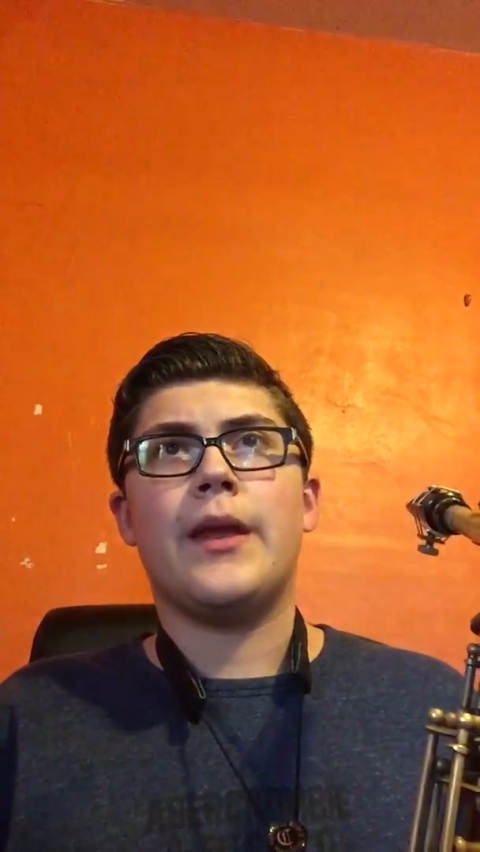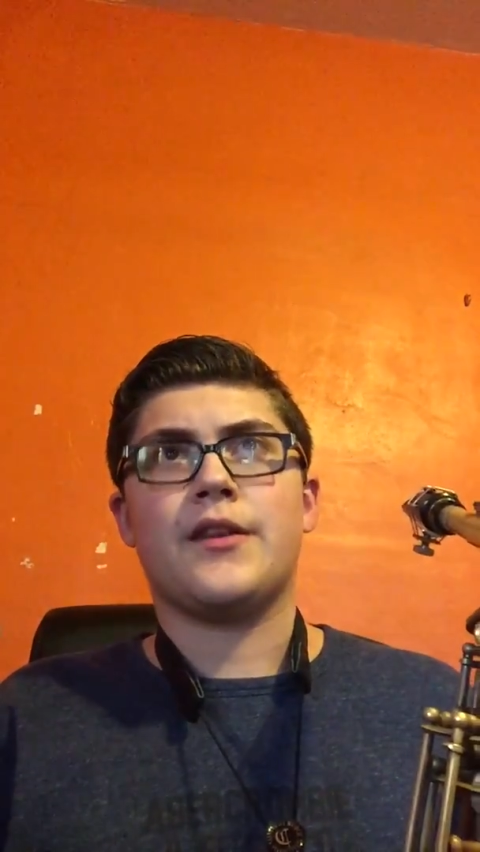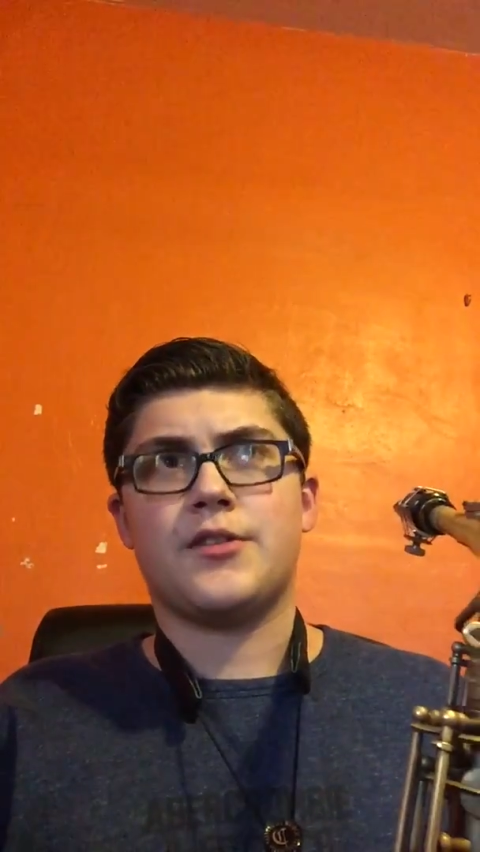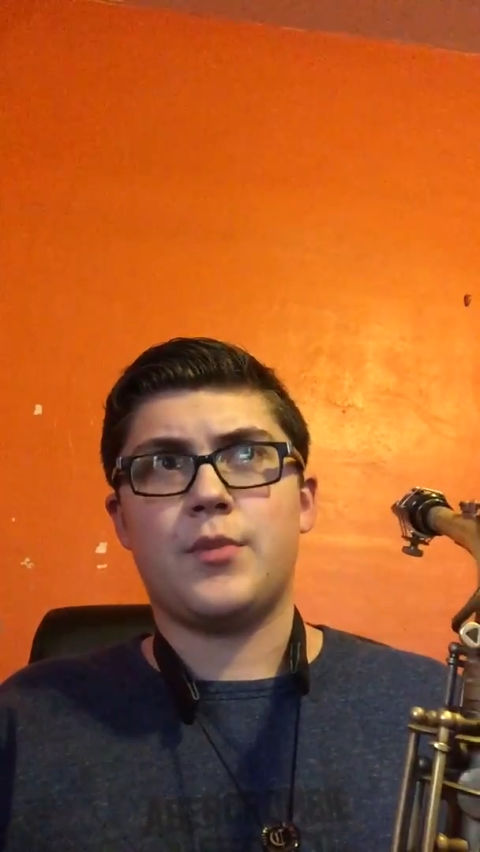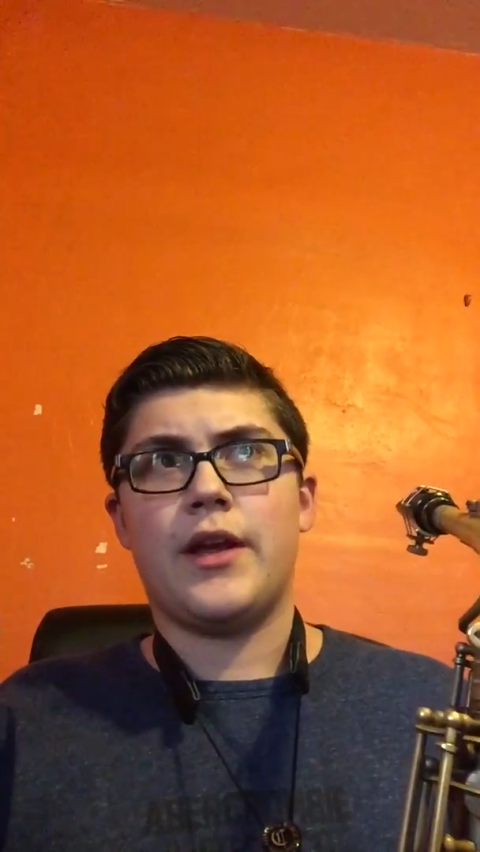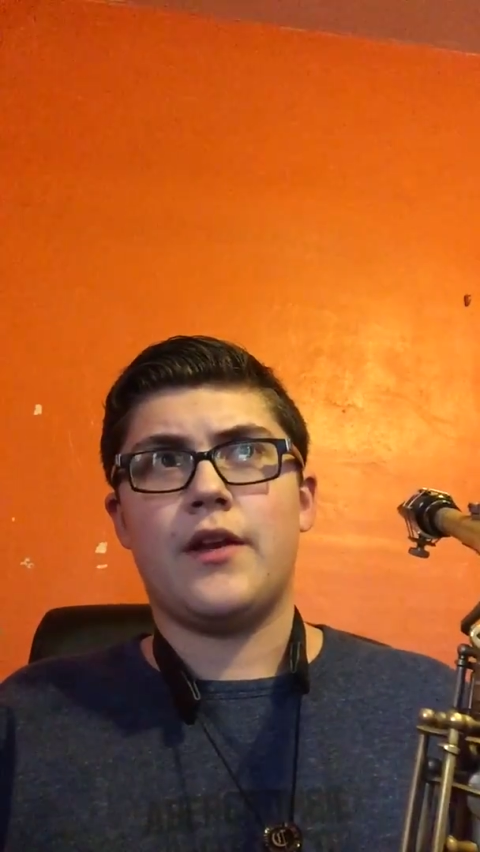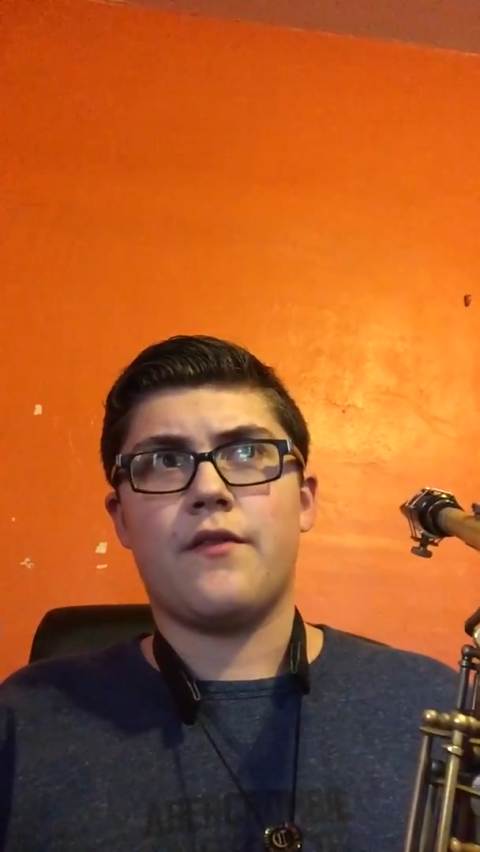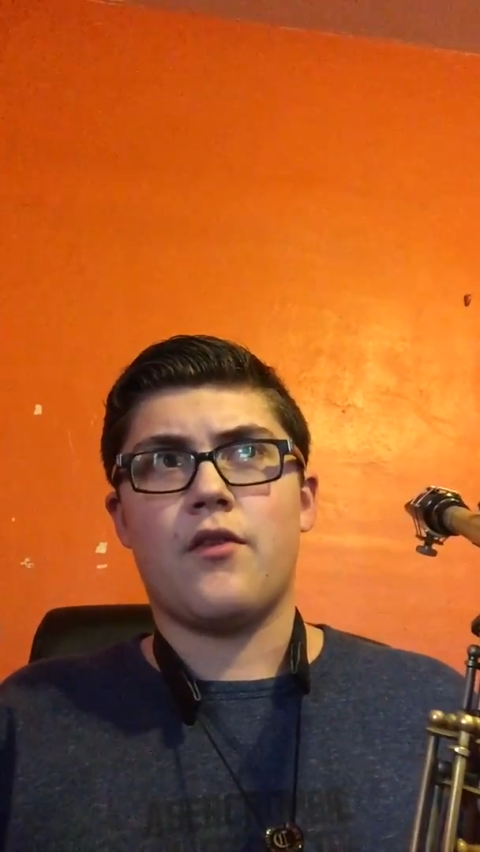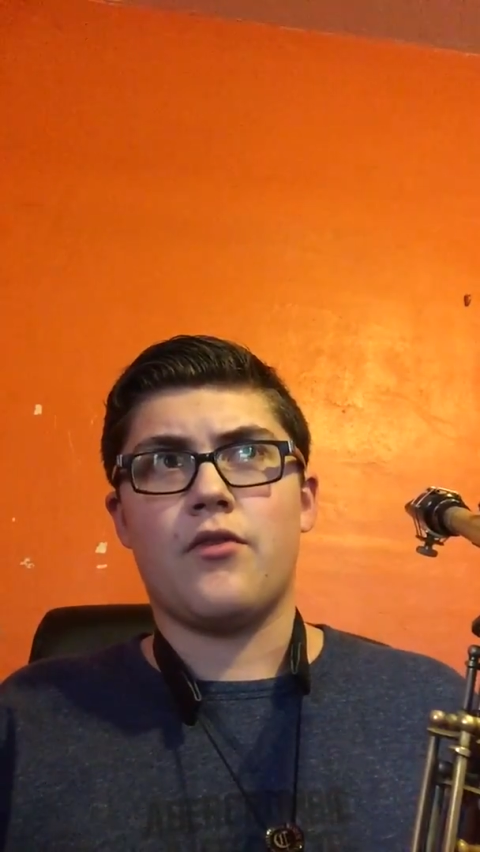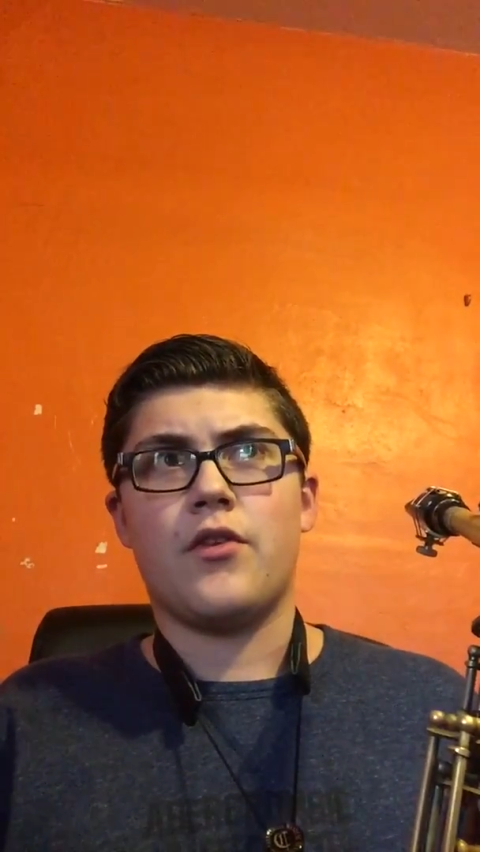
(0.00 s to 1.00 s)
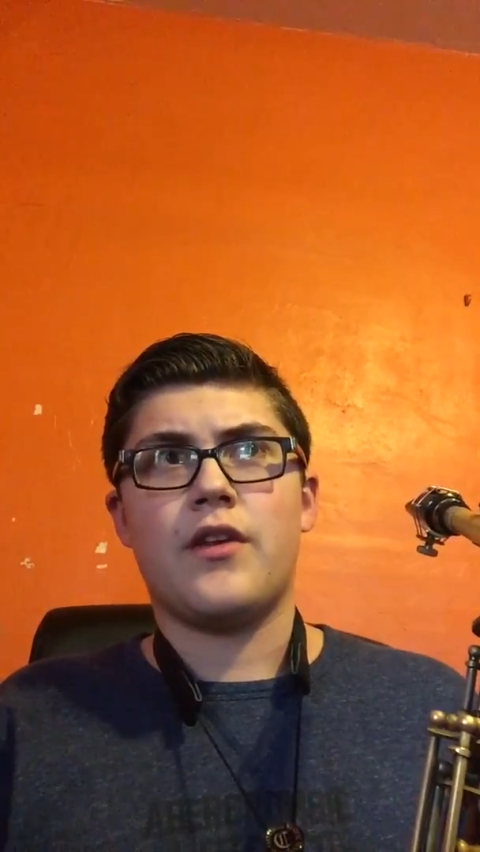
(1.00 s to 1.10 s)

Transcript: then explain it further,